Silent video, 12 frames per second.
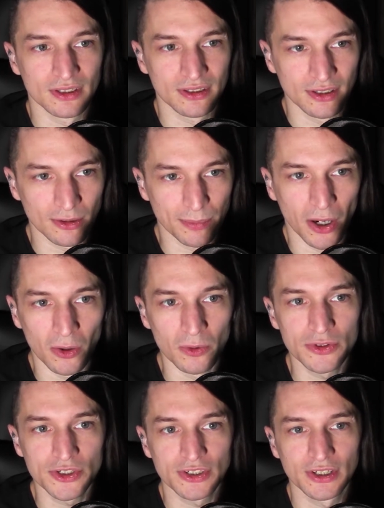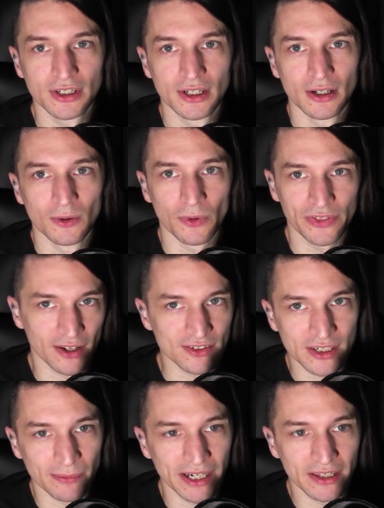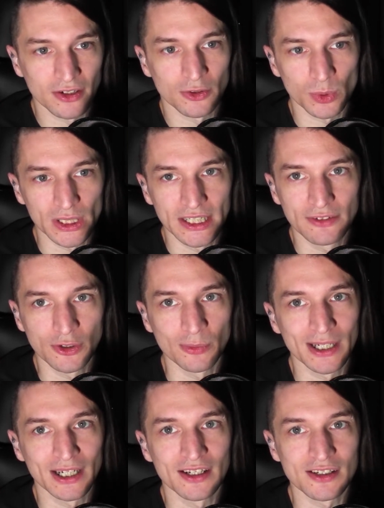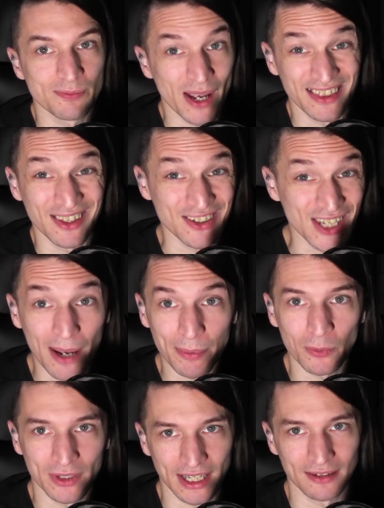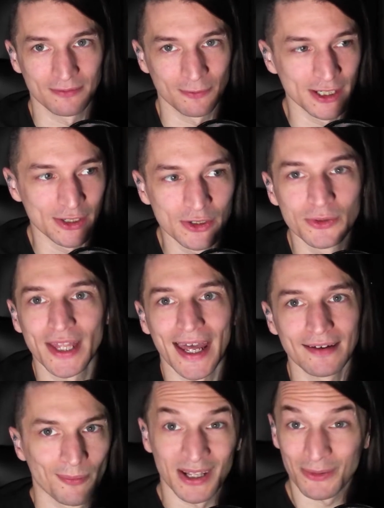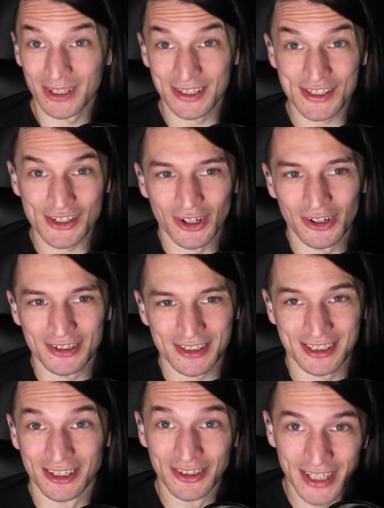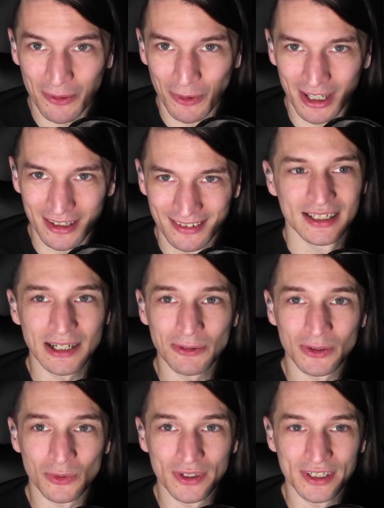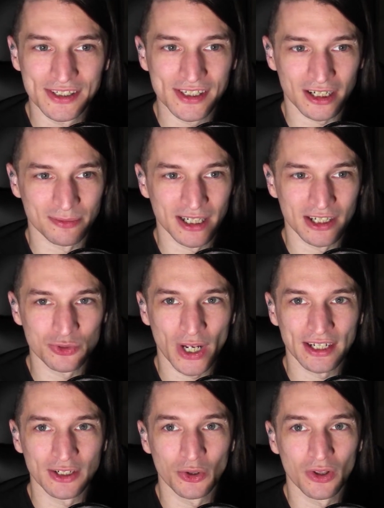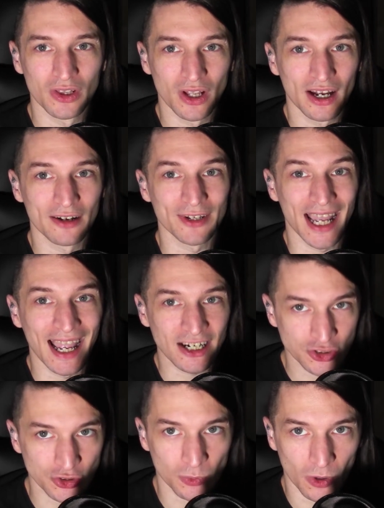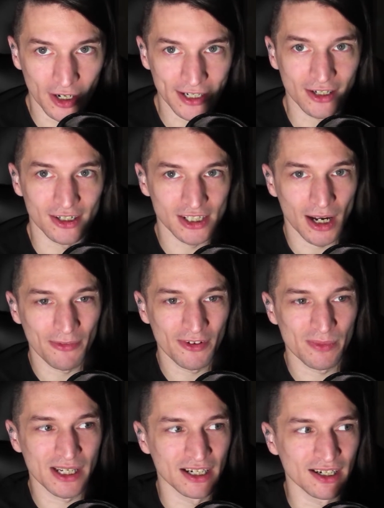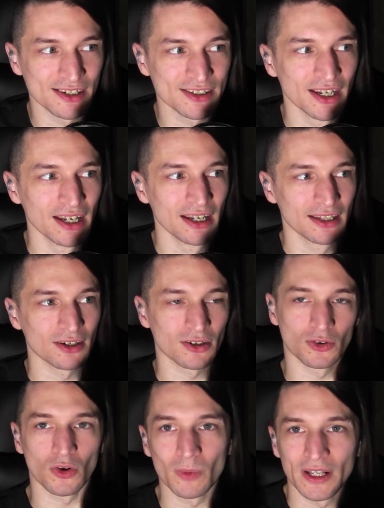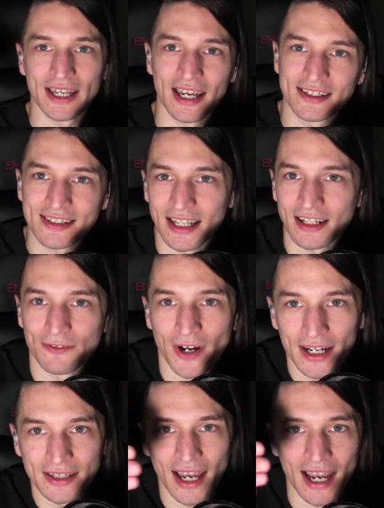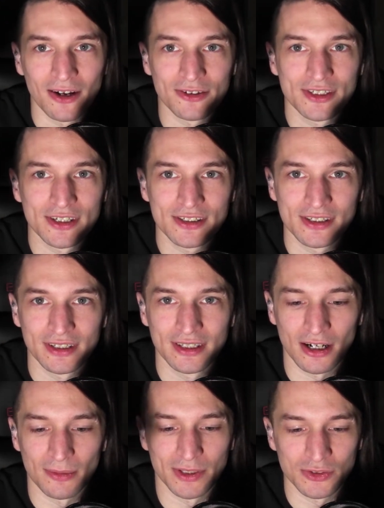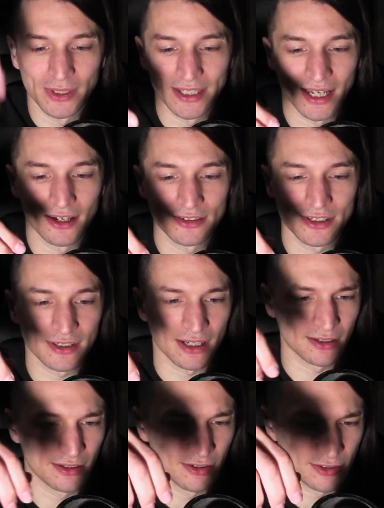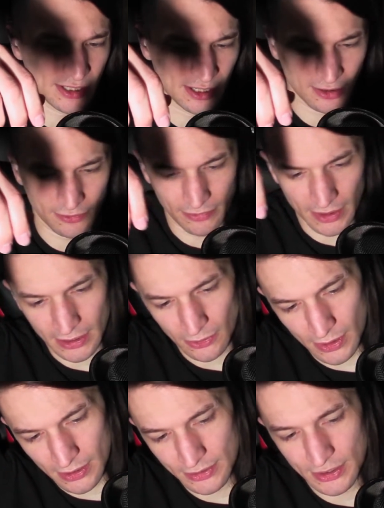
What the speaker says: your post without somebody there to relieve you because bad things happen when you do that. By the way, this is all still day one. Day one really sucked because we had to do a lot of extra walking on top of it because there are normally gates that divide the houses that are between the houses. There's a hair flying around,